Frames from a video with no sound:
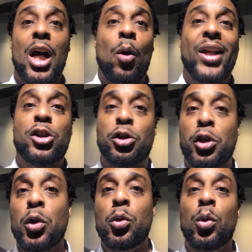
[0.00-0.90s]
or at your
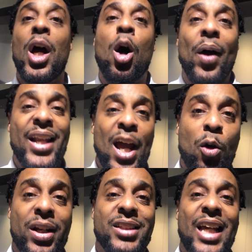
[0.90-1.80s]
school or at that
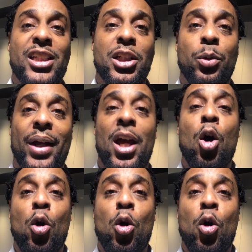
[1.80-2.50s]
organization you in